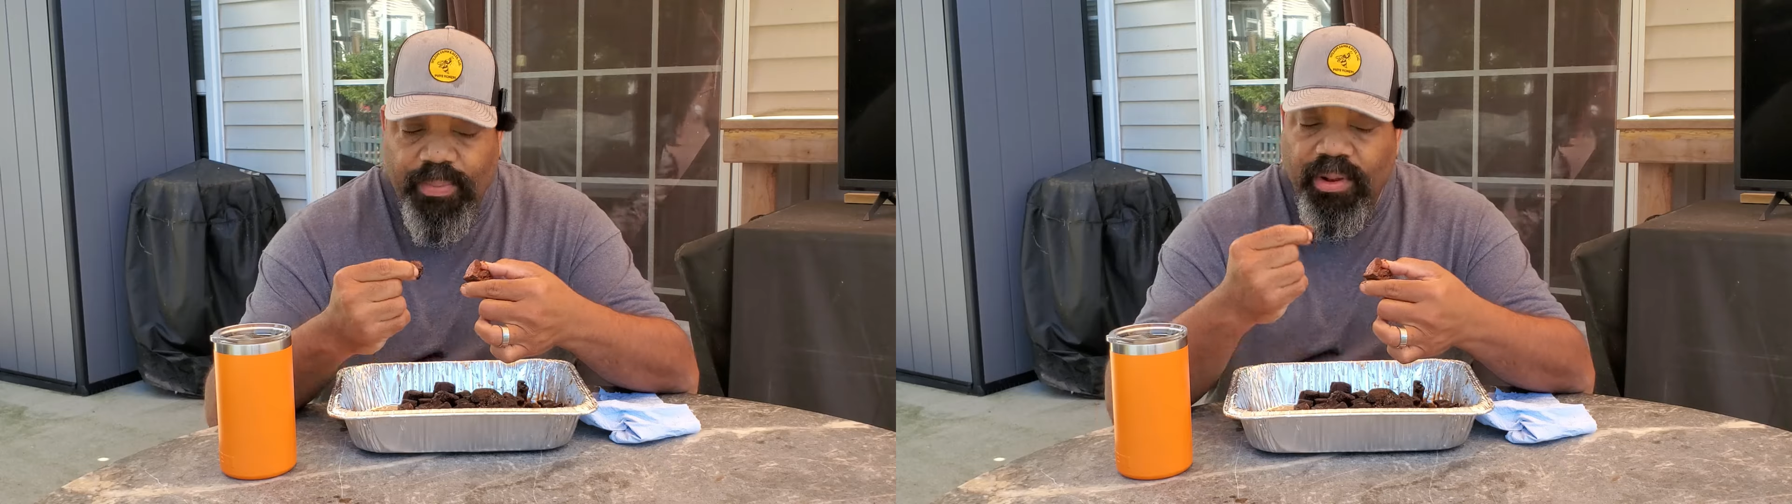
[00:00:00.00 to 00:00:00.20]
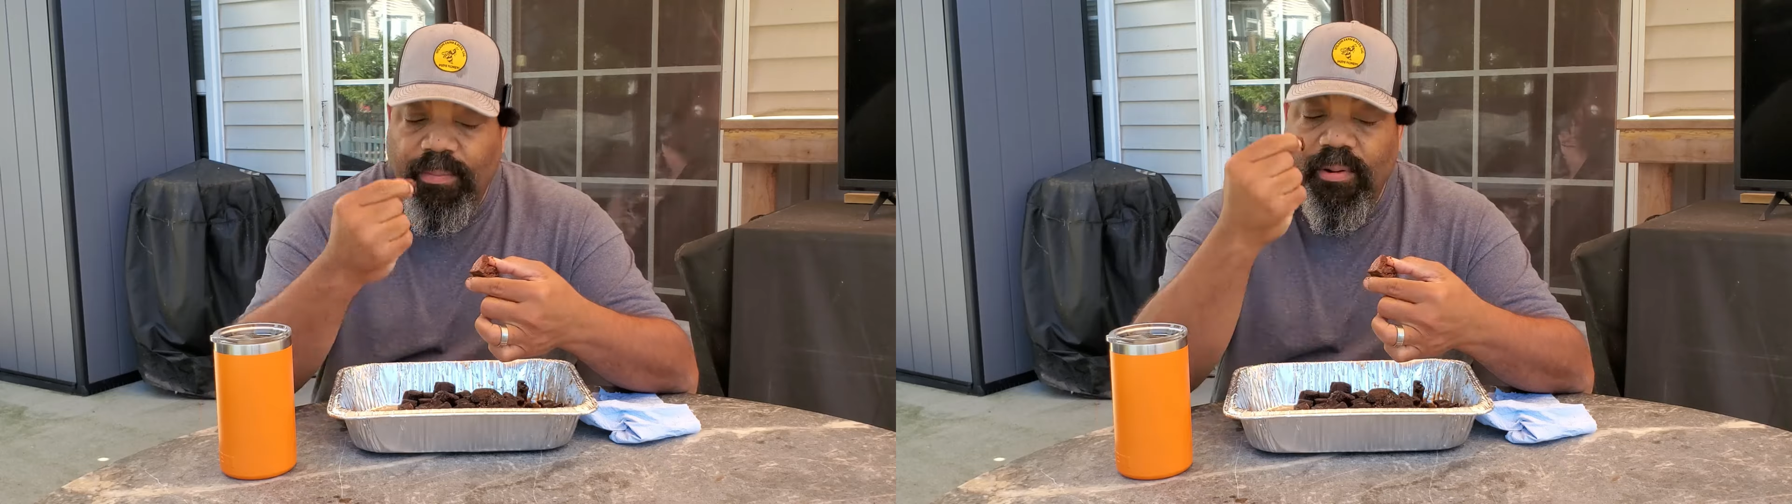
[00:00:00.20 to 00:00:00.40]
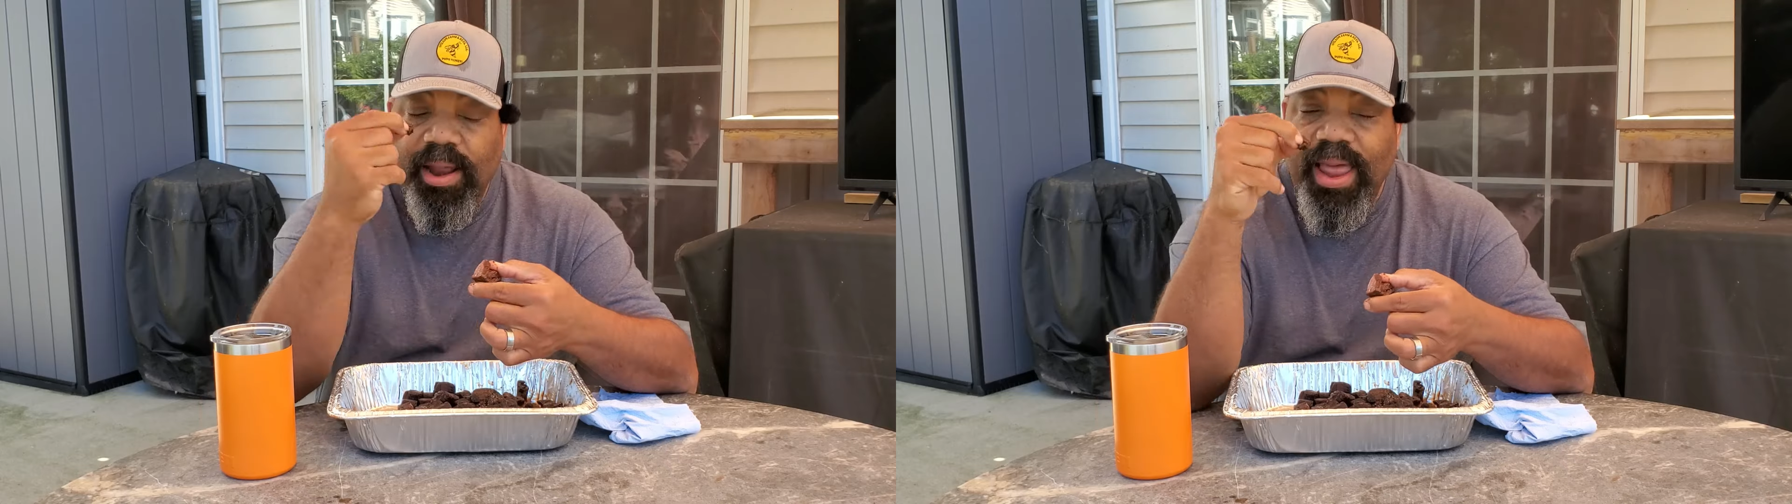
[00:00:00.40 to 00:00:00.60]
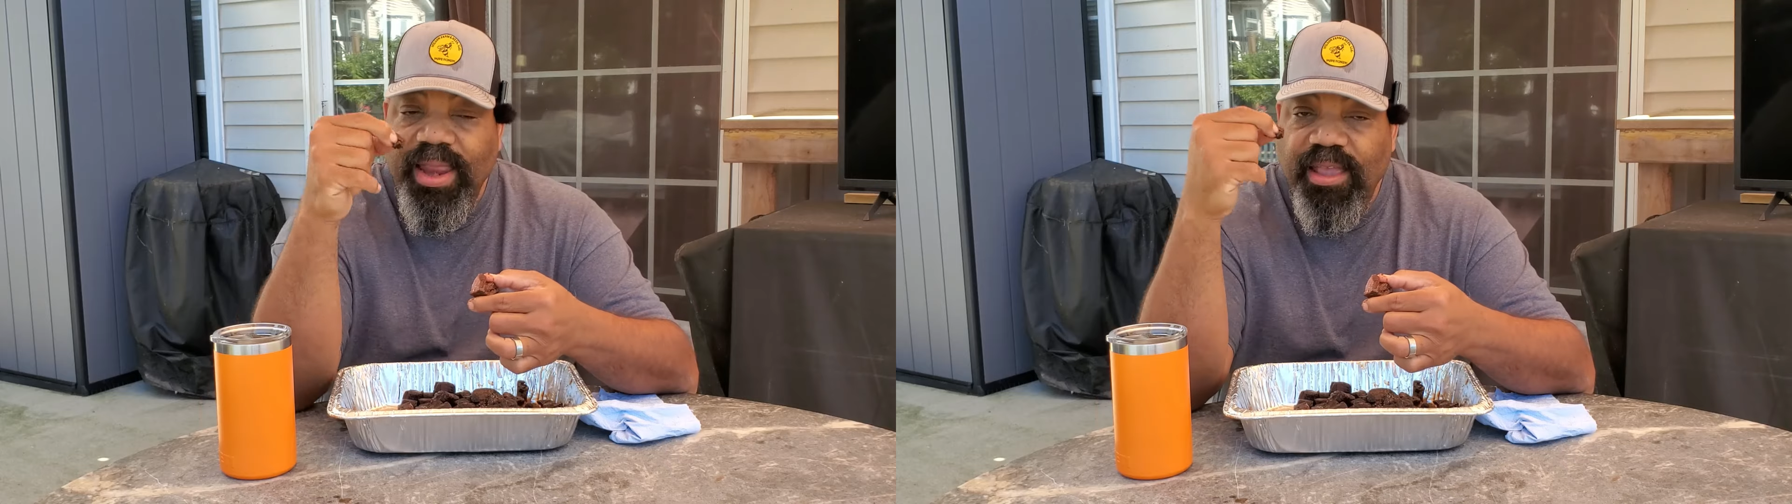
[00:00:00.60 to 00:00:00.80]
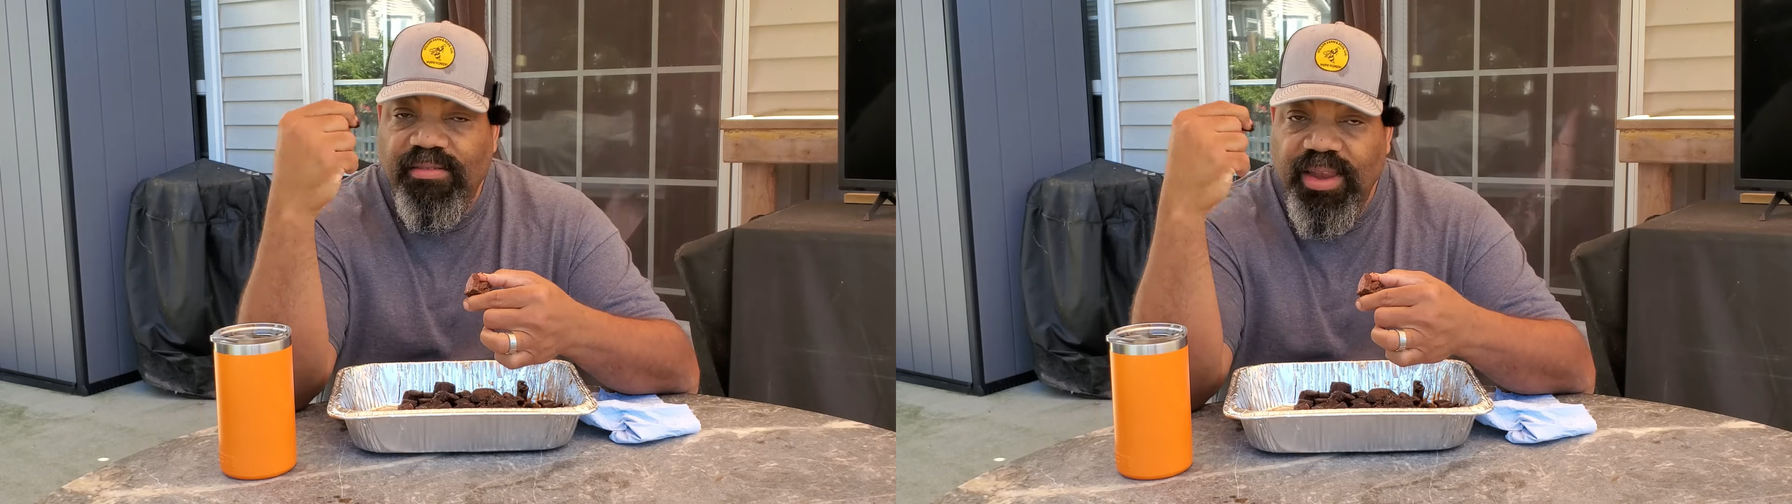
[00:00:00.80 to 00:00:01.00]
they pull apart a
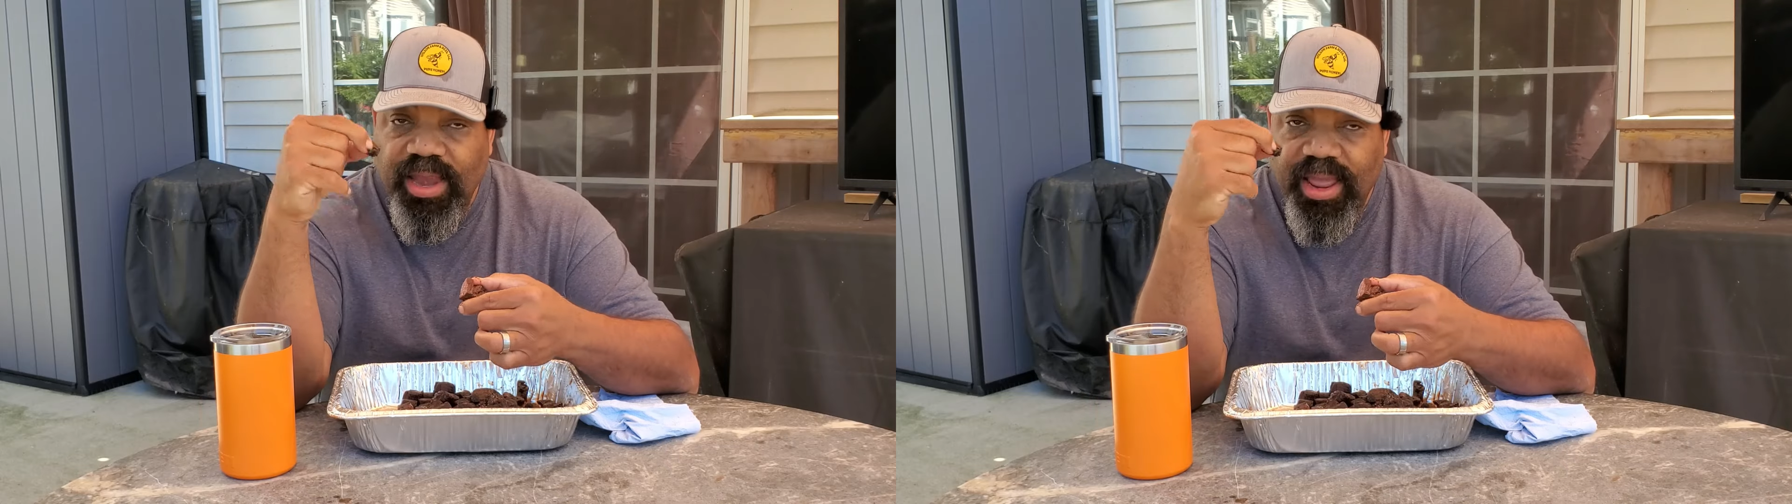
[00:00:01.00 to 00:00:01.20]
lot easier than they